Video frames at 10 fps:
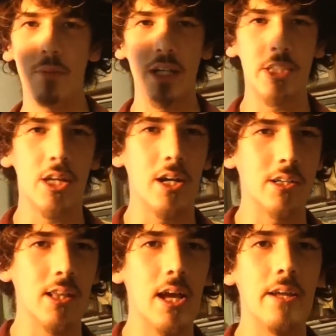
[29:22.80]
by Scott
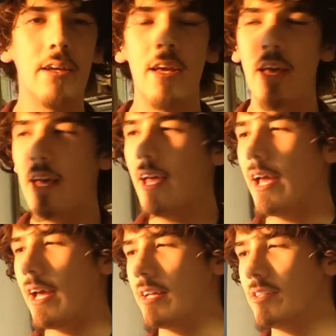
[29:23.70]
Glenn,
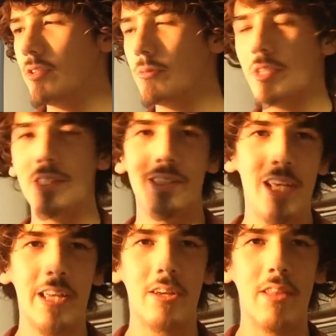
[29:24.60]
and who wants to
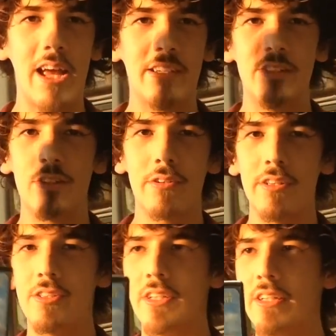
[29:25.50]
take their land and turn
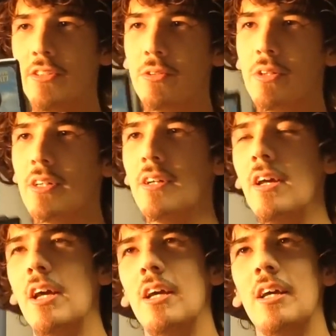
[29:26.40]
it into a
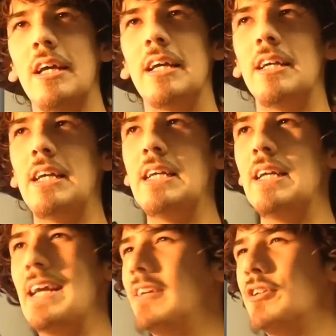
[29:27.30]

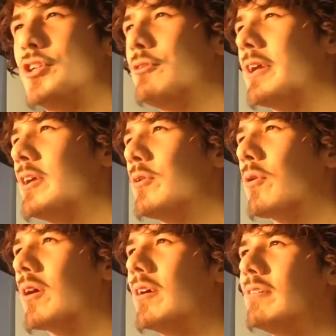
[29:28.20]
industry
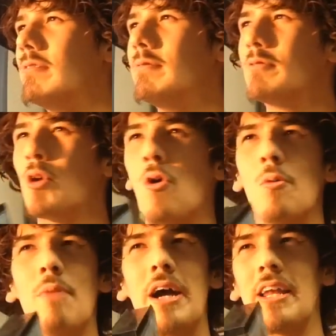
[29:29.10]
or a coal
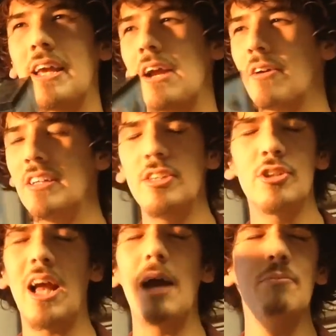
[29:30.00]
mining area. It's
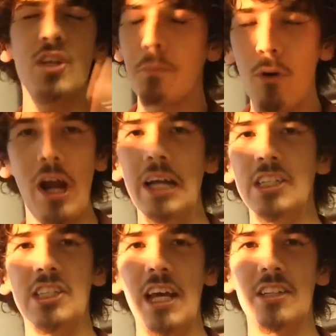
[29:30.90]
just, I'm
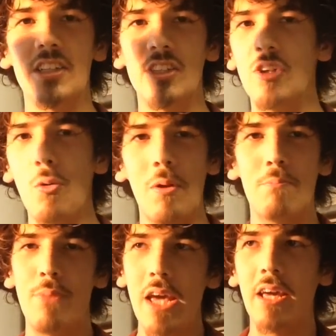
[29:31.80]
surprised that no one
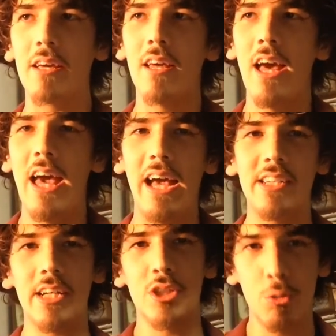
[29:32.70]
big has
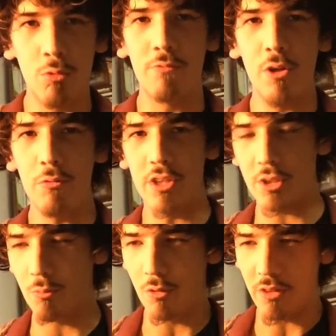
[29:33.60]
actually reviewed
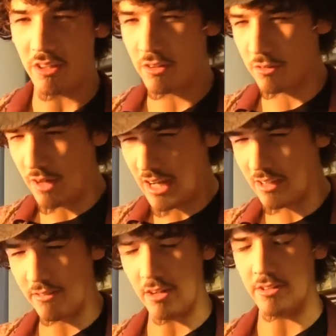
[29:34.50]
this movie through any
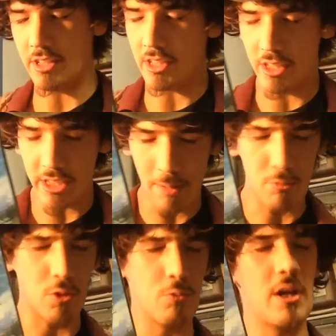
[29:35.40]
of their Disney
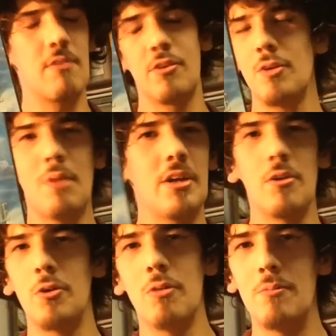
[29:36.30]
December or whatever. You might
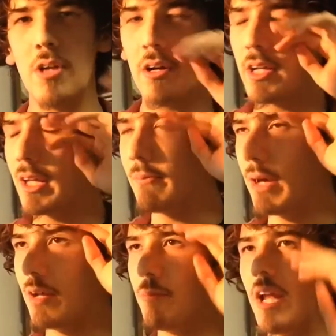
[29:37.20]
know who I'm talking
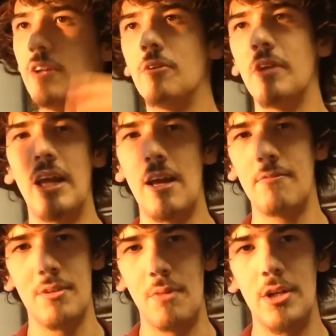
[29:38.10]
about, but I don't have
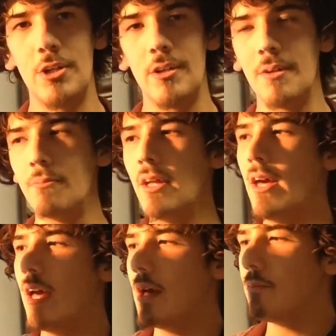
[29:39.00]
to mention them.
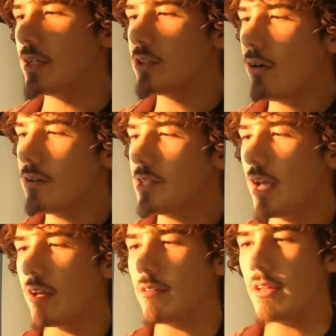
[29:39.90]
But Tall
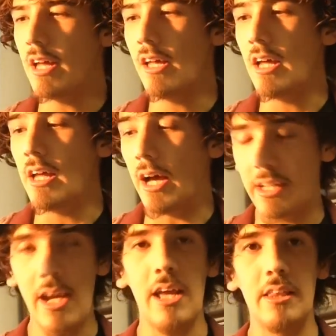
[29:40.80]
Tale,
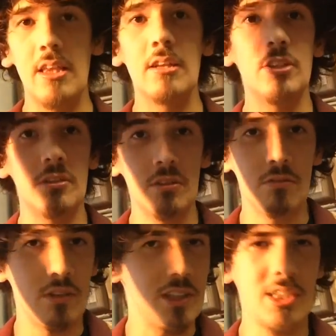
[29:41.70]
again, the
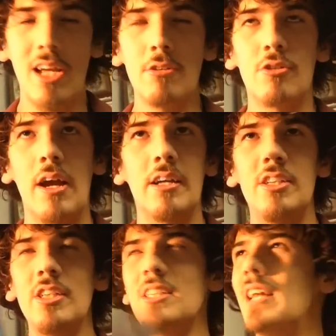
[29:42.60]
soundtrack,
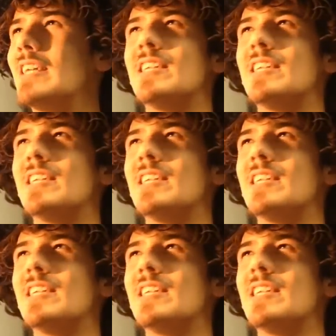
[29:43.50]
just that